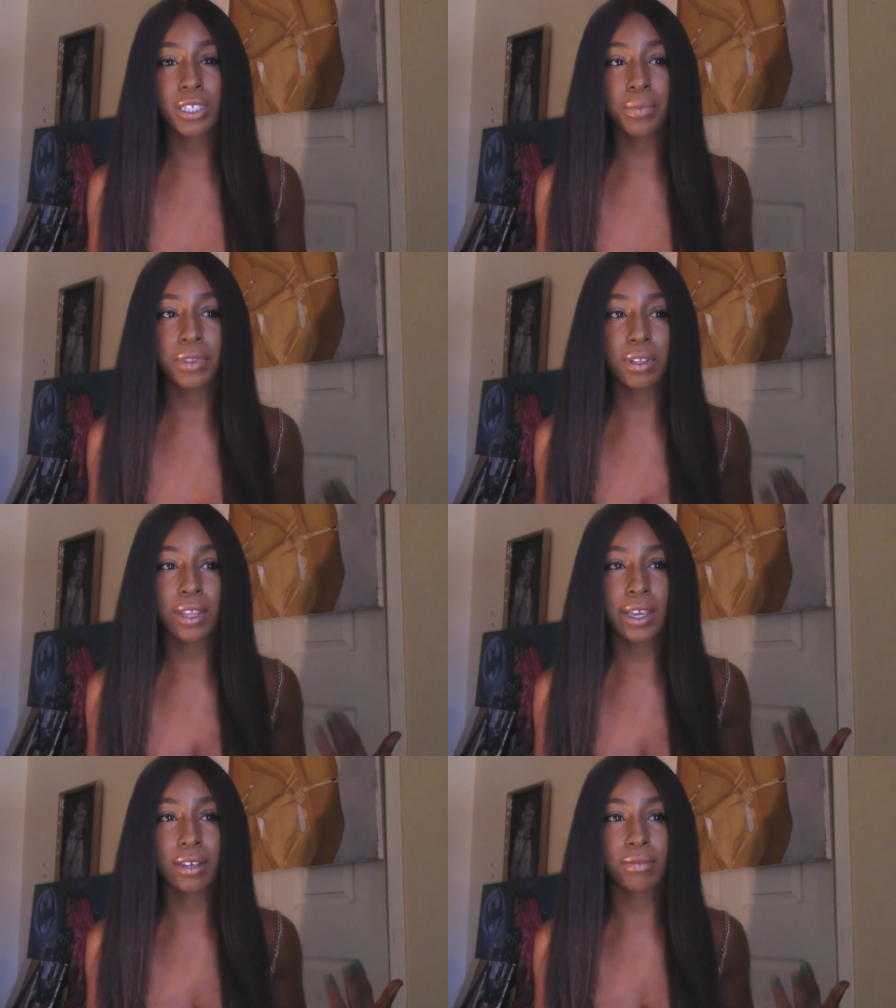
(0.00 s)
something
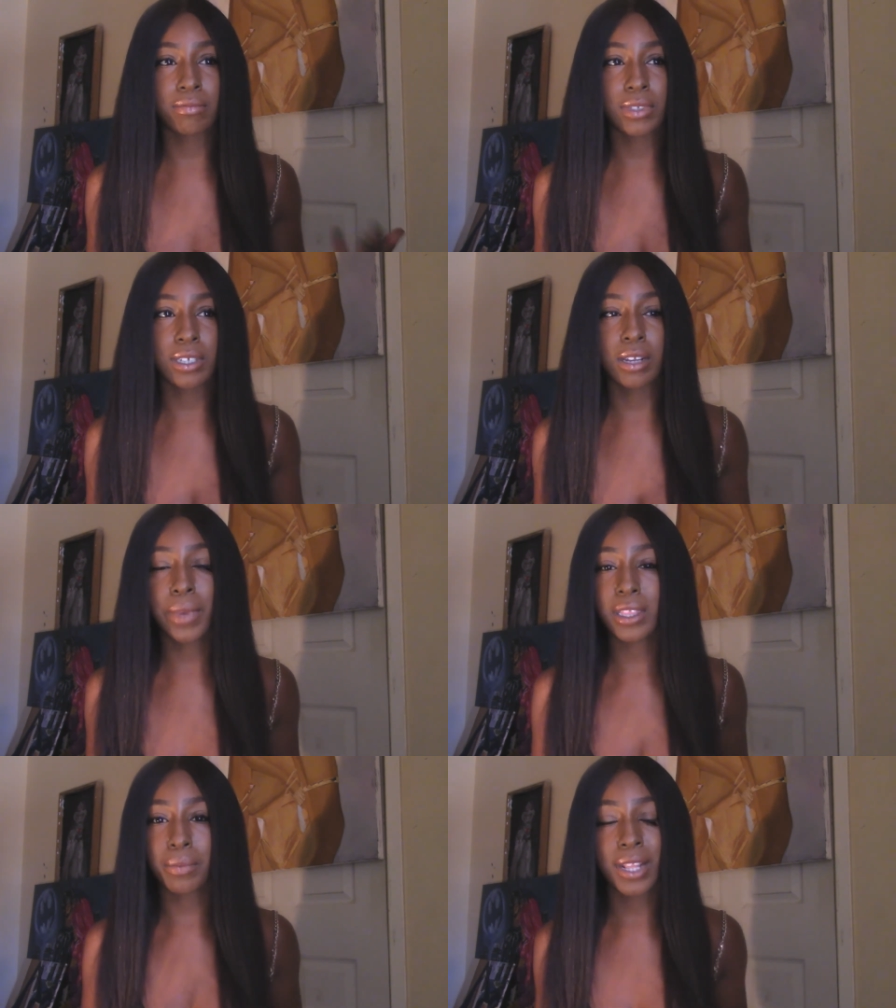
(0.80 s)
like that's going to
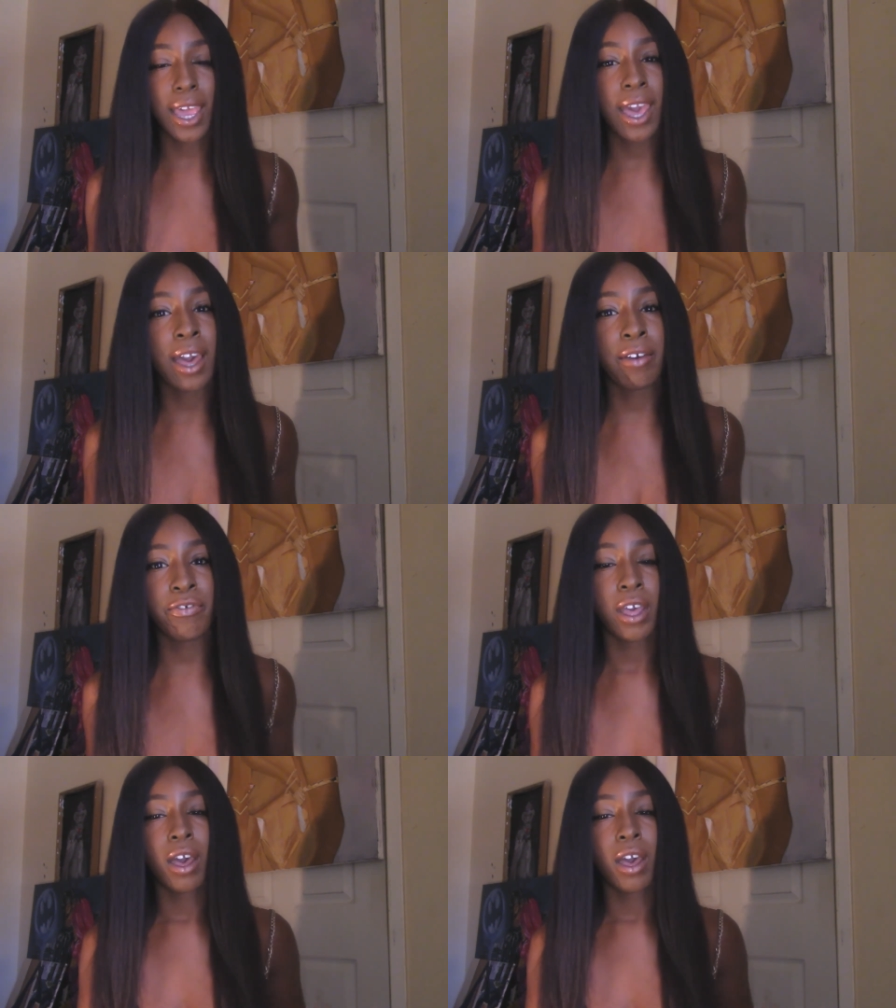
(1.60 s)
make them laugh.